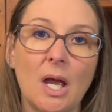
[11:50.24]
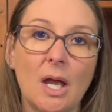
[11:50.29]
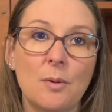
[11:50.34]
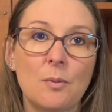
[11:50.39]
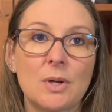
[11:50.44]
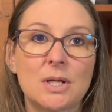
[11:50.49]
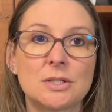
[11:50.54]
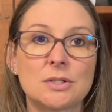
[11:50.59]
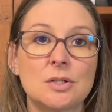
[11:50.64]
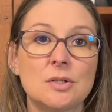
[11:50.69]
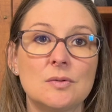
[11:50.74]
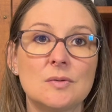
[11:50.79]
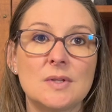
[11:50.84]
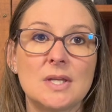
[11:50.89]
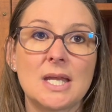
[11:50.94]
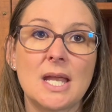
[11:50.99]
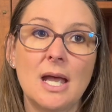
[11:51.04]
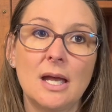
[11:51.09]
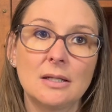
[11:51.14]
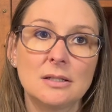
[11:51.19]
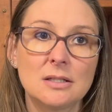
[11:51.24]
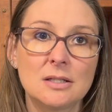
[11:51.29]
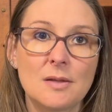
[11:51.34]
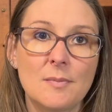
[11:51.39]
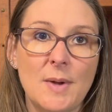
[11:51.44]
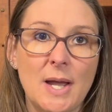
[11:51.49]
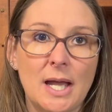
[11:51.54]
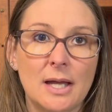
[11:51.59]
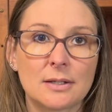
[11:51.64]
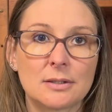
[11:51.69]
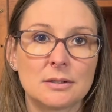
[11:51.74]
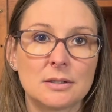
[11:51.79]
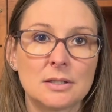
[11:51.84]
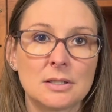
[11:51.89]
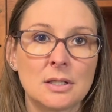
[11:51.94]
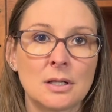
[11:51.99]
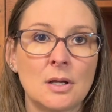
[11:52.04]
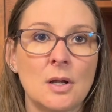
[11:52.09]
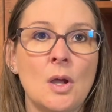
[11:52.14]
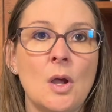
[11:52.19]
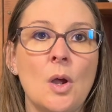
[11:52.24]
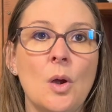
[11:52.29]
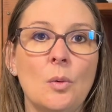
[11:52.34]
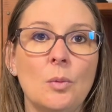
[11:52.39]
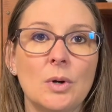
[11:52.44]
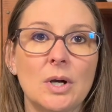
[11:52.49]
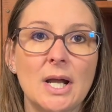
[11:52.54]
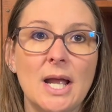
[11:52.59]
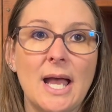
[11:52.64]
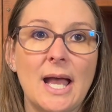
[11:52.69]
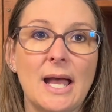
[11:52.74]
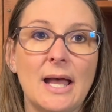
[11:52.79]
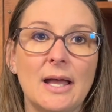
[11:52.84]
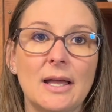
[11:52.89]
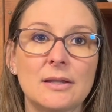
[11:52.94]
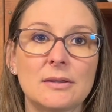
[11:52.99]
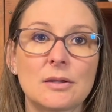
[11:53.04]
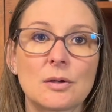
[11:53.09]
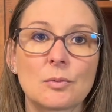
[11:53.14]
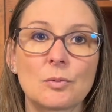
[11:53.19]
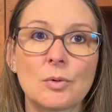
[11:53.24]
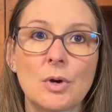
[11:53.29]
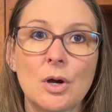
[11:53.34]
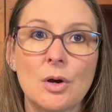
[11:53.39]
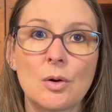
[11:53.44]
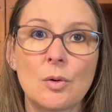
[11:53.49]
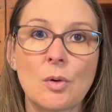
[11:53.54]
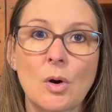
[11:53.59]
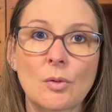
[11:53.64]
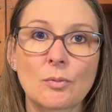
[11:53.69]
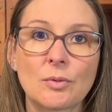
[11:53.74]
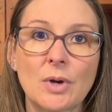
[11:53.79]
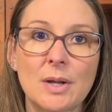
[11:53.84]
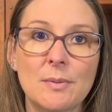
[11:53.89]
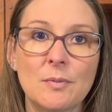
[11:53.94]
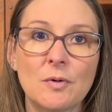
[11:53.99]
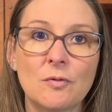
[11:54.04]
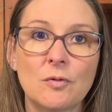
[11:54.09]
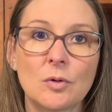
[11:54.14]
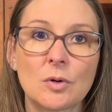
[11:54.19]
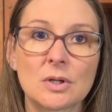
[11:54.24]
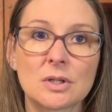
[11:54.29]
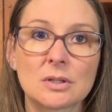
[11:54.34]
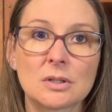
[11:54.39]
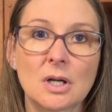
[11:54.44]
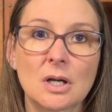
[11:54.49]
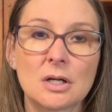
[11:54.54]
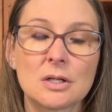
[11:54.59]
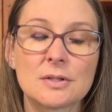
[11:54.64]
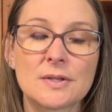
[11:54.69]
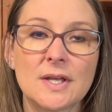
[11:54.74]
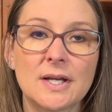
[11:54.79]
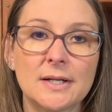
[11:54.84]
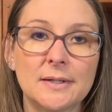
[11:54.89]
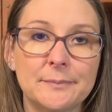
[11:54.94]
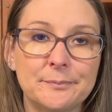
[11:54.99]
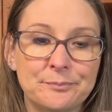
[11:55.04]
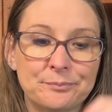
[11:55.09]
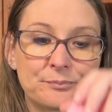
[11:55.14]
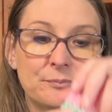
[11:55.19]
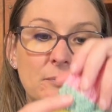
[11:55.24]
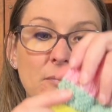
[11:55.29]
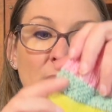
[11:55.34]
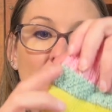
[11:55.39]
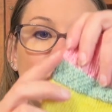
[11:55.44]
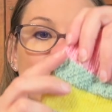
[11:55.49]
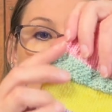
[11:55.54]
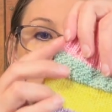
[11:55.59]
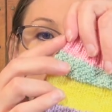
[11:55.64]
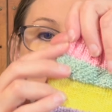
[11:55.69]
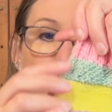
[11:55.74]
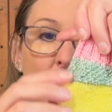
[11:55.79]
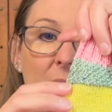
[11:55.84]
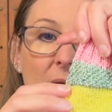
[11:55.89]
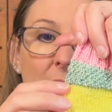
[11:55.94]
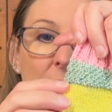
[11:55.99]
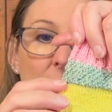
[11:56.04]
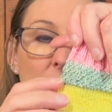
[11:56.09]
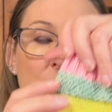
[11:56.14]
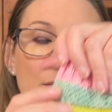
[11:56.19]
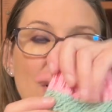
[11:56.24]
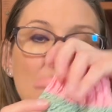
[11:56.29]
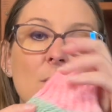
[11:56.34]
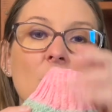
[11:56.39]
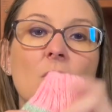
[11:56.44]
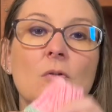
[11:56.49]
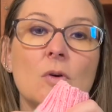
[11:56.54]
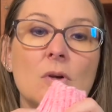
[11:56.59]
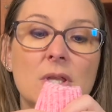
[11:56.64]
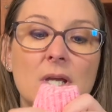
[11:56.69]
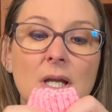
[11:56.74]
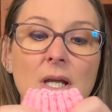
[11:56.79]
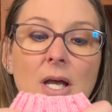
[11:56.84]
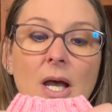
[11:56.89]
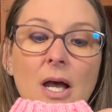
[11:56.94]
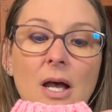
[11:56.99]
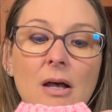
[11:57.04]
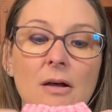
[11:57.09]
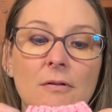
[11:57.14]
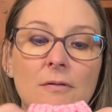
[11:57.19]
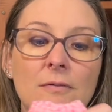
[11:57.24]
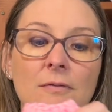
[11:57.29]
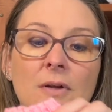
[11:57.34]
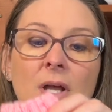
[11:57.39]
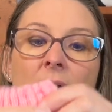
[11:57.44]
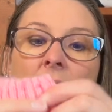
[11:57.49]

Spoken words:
went to the end of the pattern where it had the row right before, or the pattern right before the cuff,